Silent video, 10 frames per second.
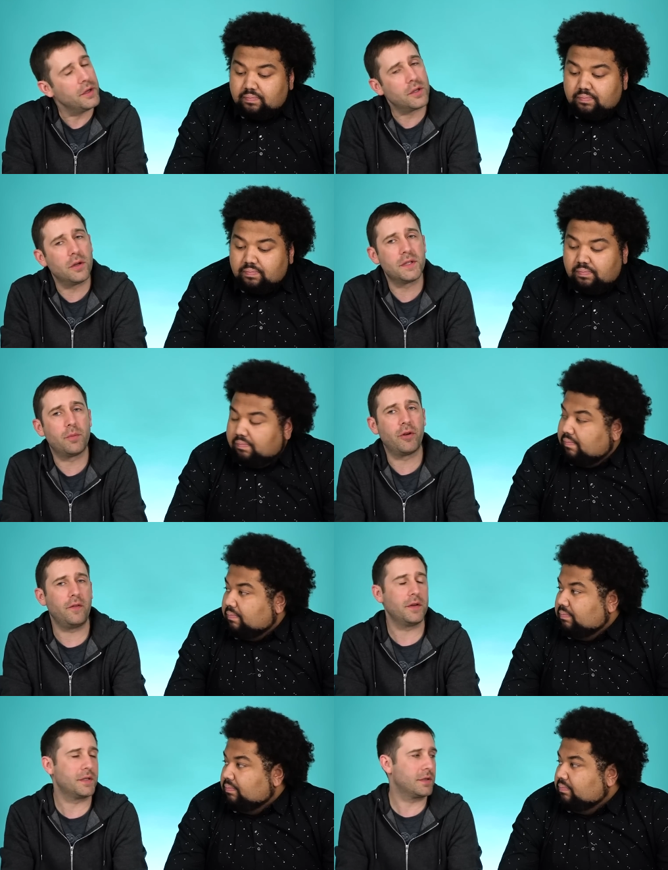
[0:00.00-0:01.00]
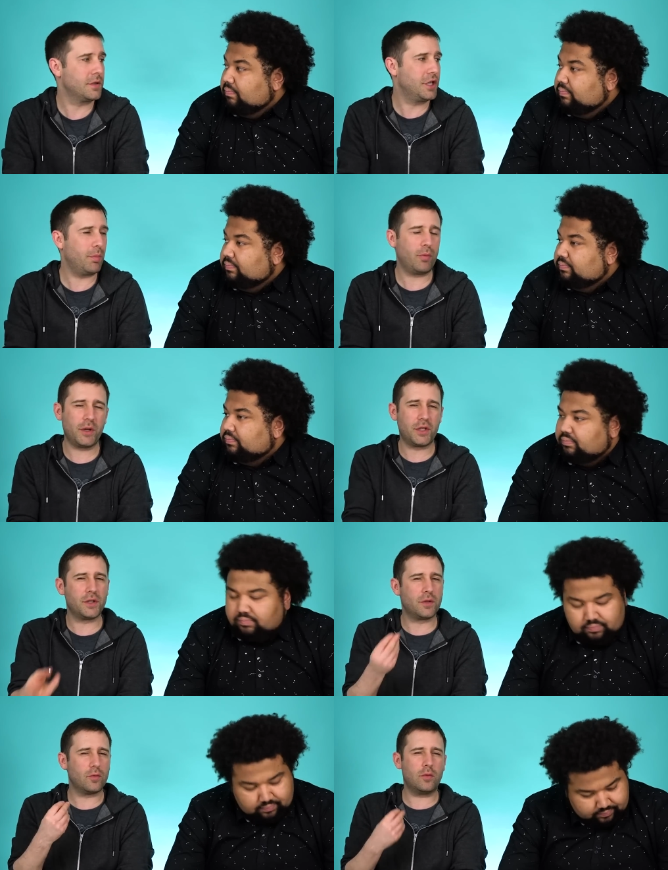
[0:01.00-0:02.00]
Speaker 1: as good as the previous chip, which
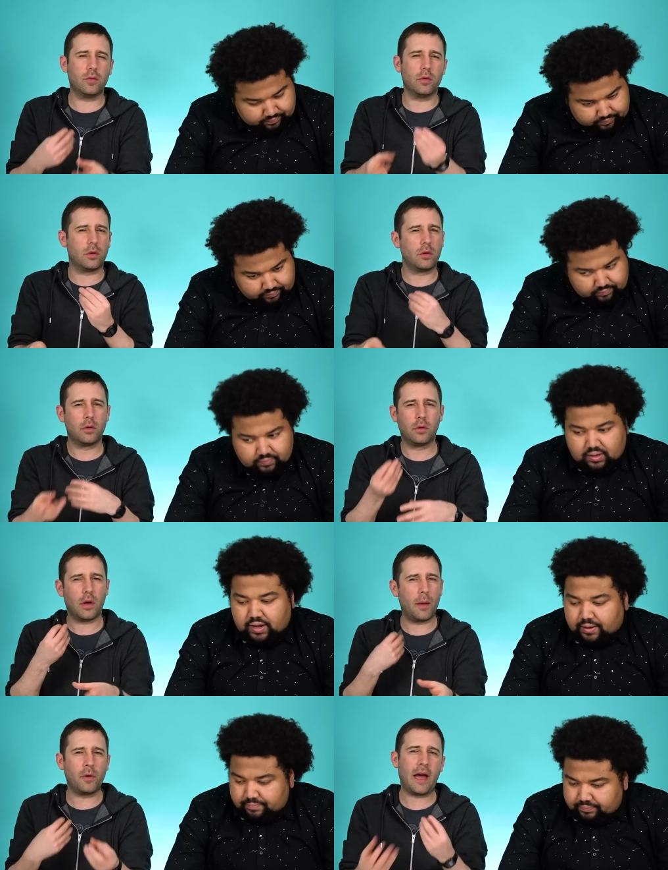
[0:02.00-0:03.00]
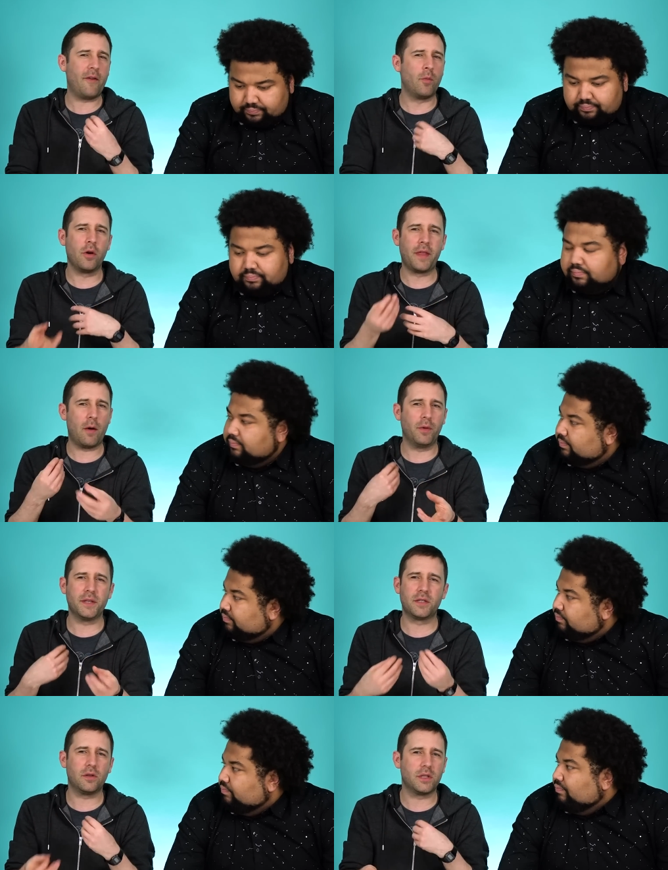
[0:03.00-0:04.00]
is, ooh, yeah. I'm gonna have more of that when
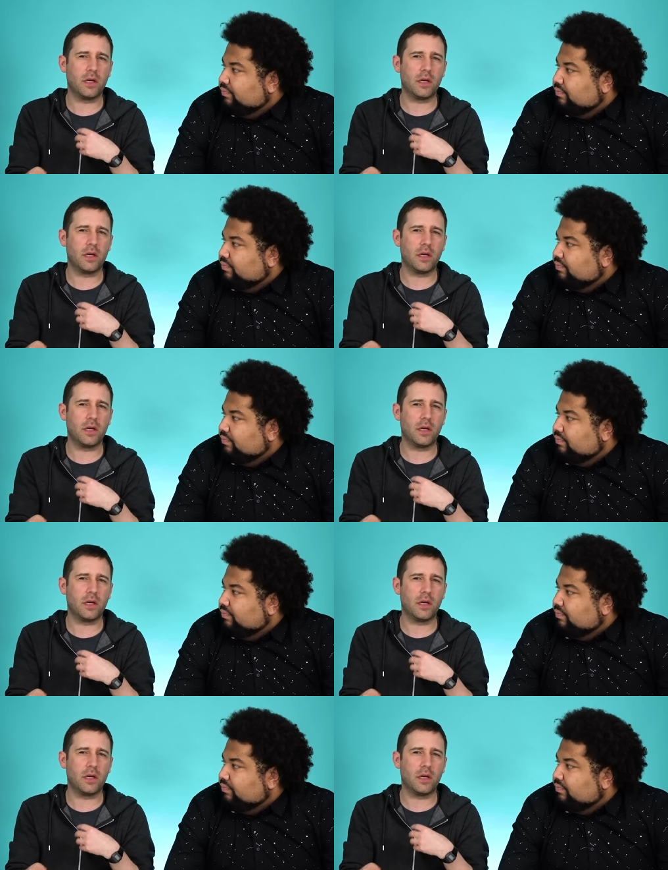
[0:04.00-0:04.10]
this is all